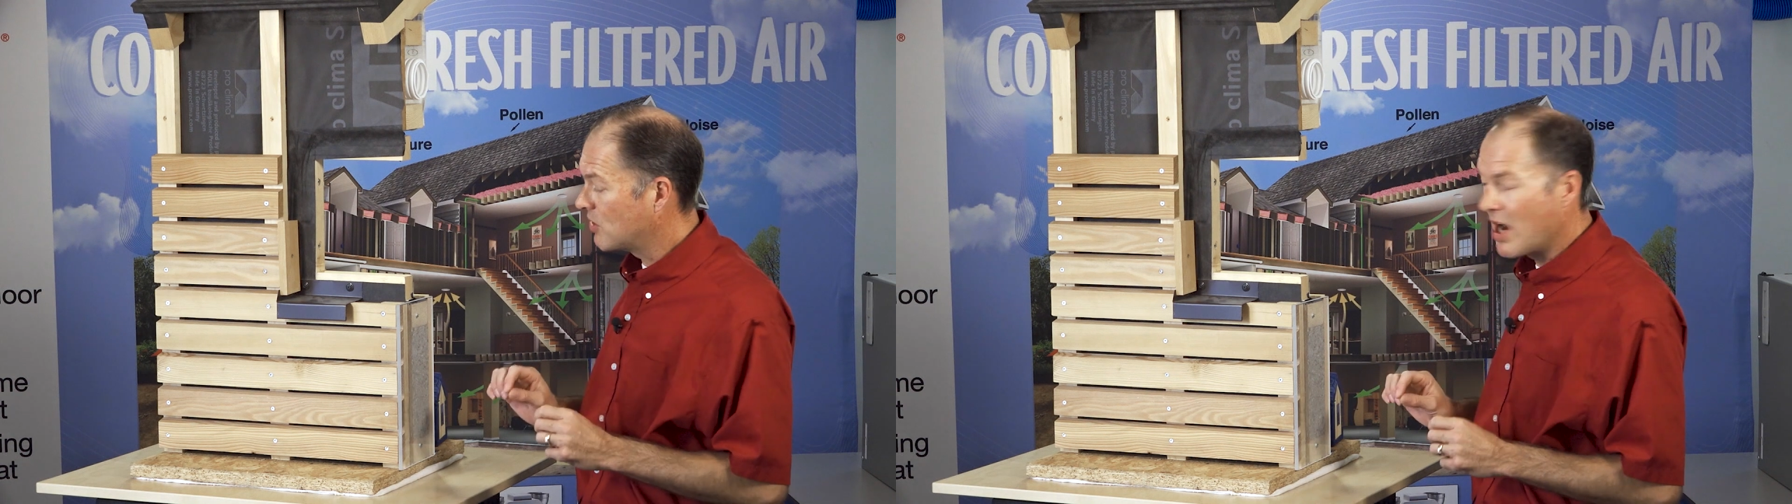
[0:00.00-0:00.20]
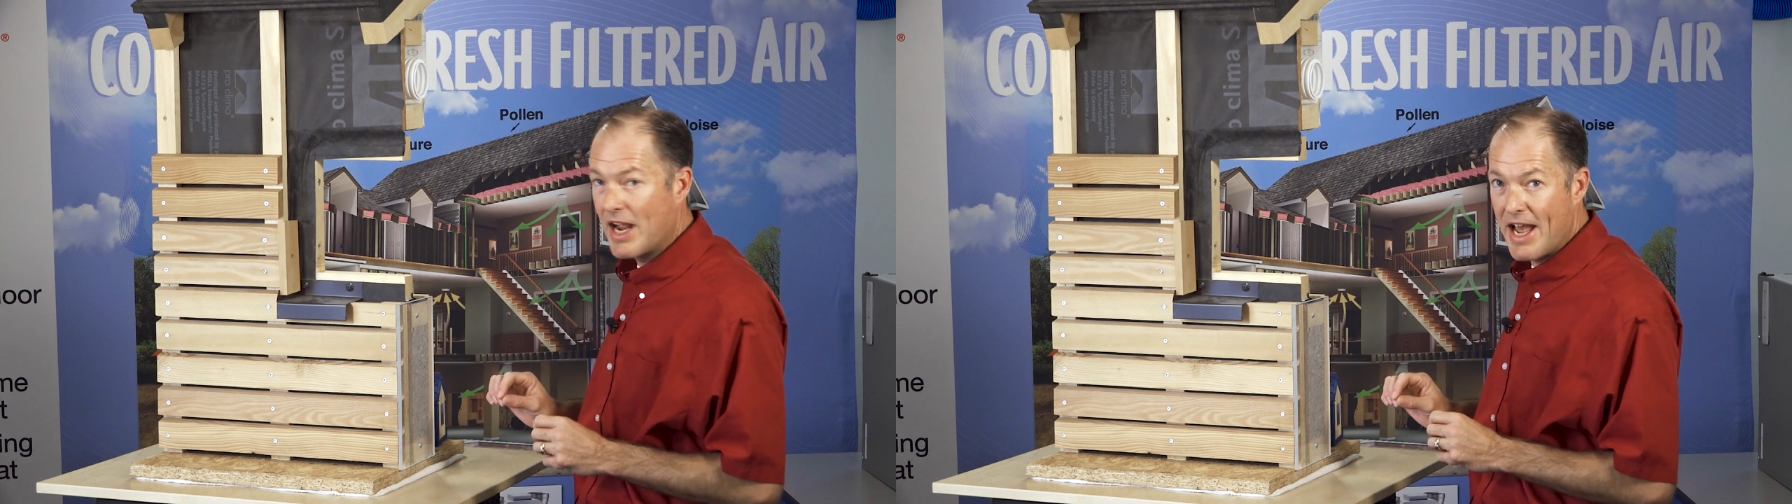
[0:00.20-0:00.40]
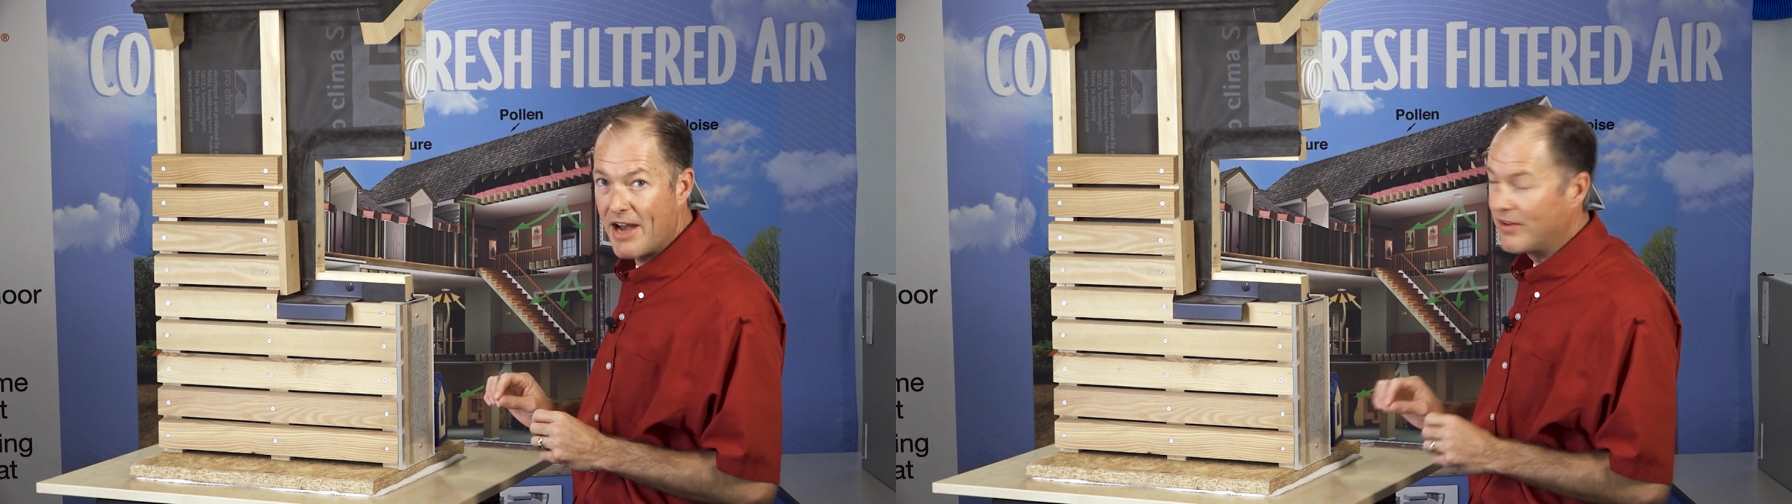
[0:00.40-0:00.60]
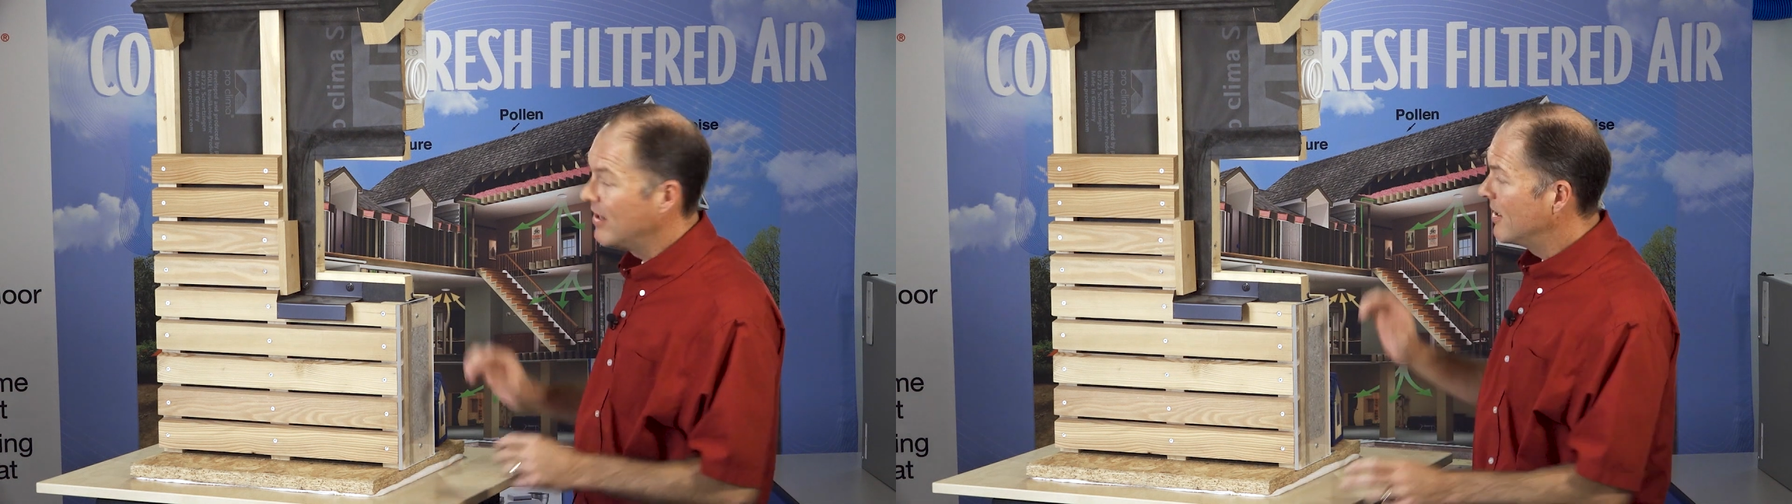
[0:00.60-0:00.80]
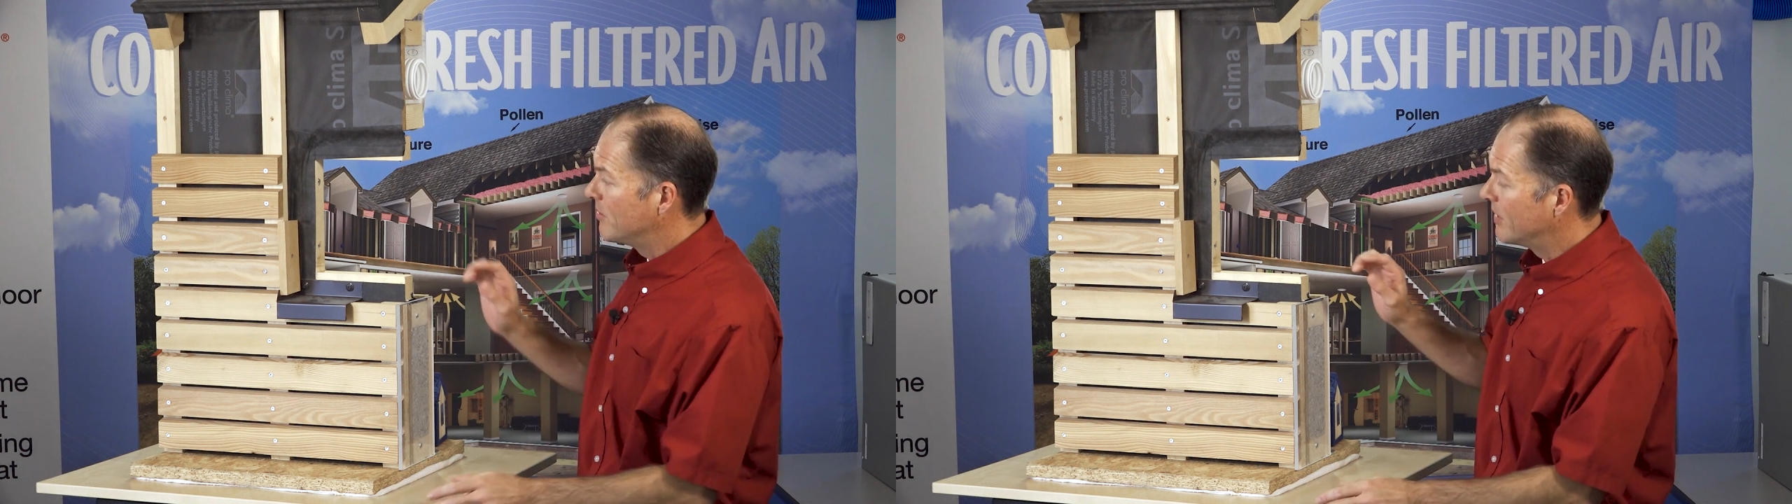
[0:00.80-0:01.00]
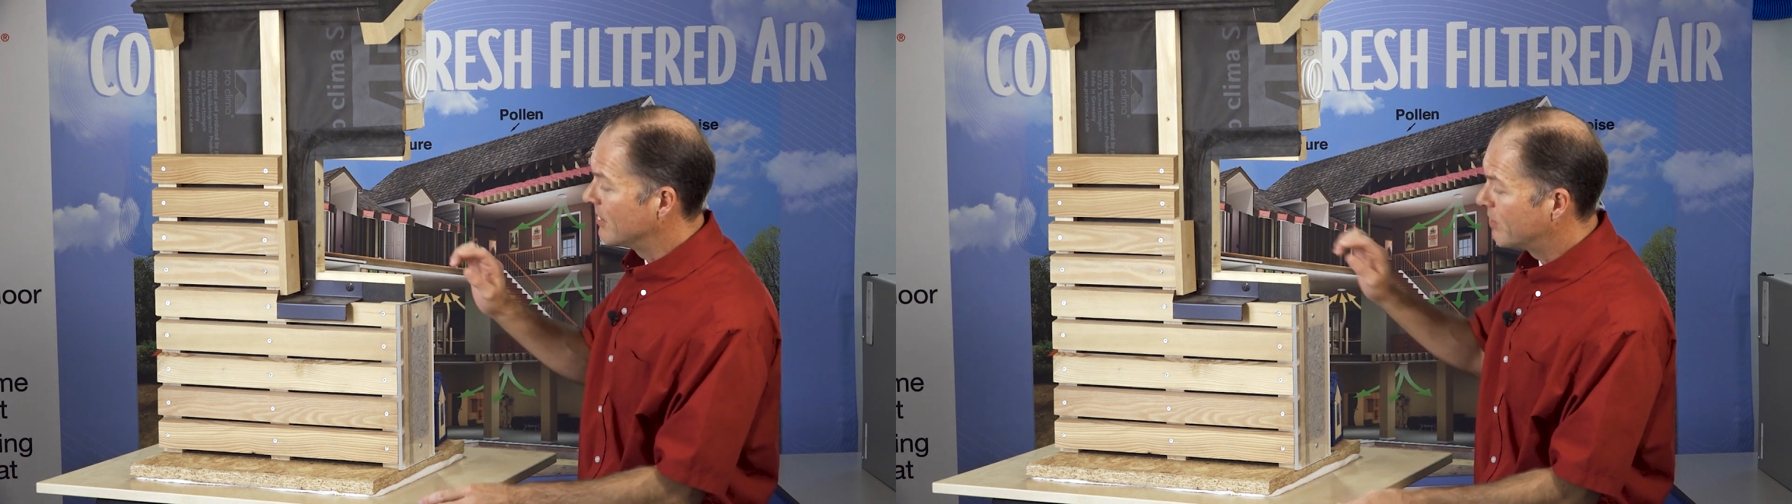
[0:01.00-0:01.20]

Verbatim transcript: dry out but